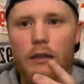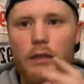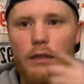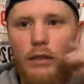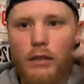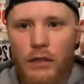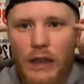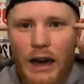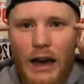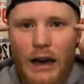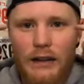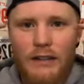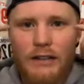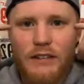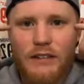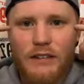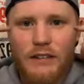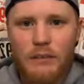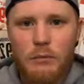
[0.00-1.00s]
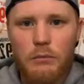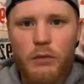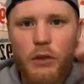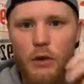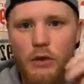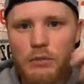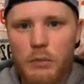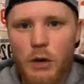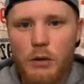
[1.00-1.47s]
that
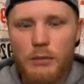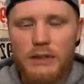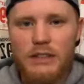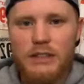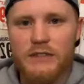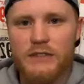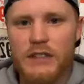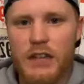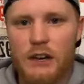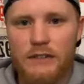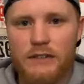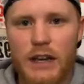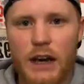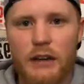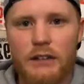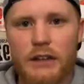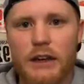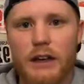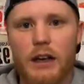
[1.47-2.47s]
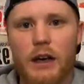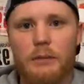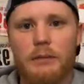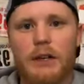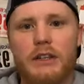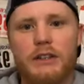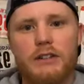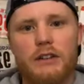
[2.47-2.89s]
those moments of self doubt that come in.